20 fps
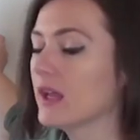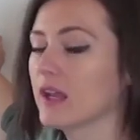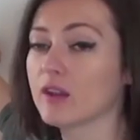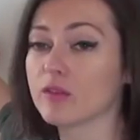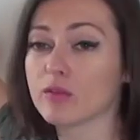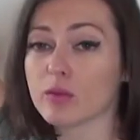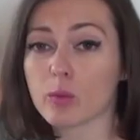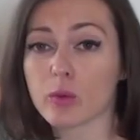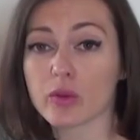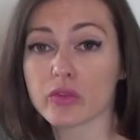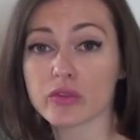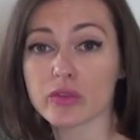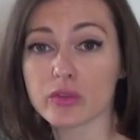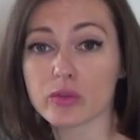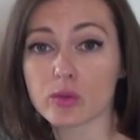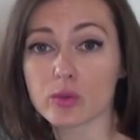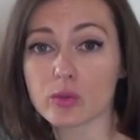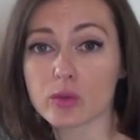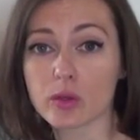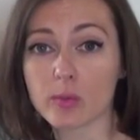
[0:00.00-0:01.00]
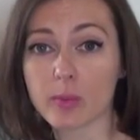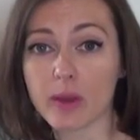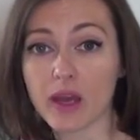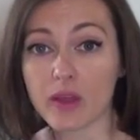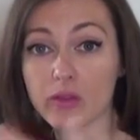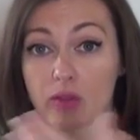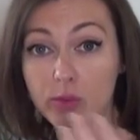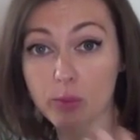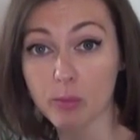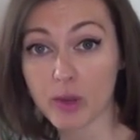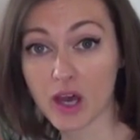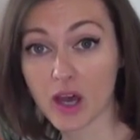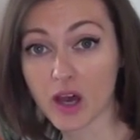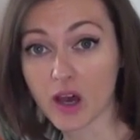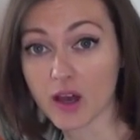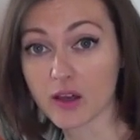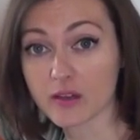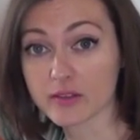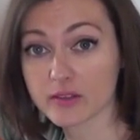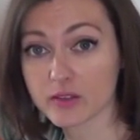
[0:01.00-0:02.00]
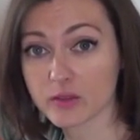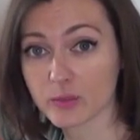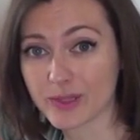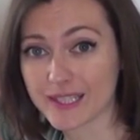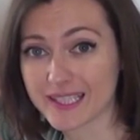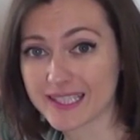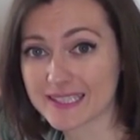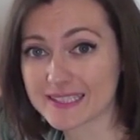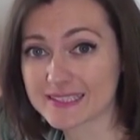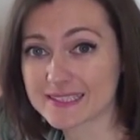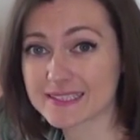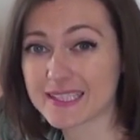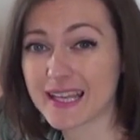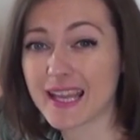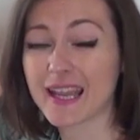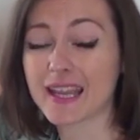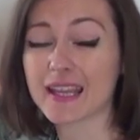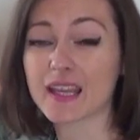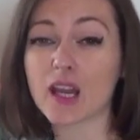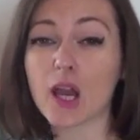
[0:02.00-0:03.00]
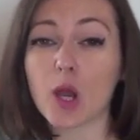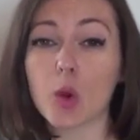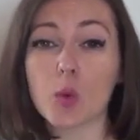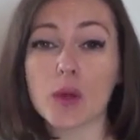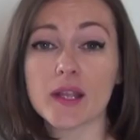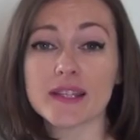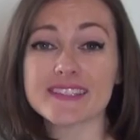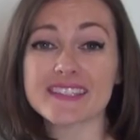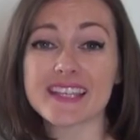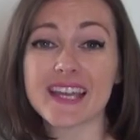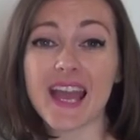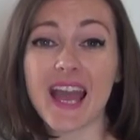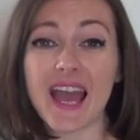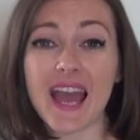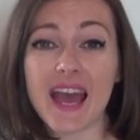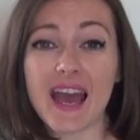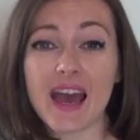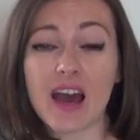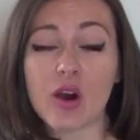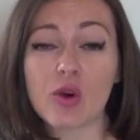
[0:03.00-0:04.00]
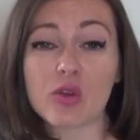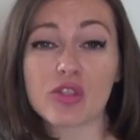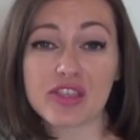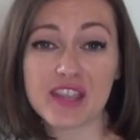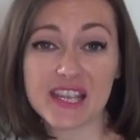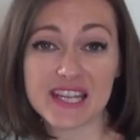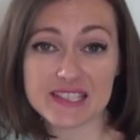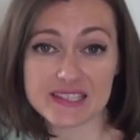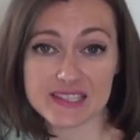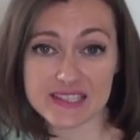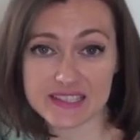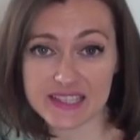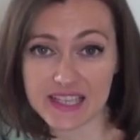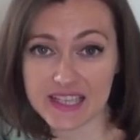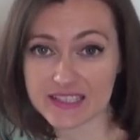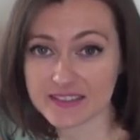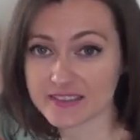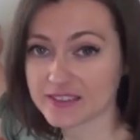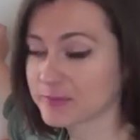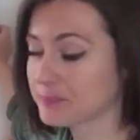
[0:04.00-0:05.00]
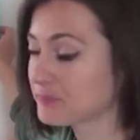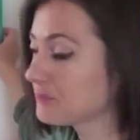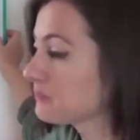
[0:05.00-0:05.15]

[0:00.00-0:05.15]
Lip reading: If we want to talk about the past, we can say, I wonder how they did it.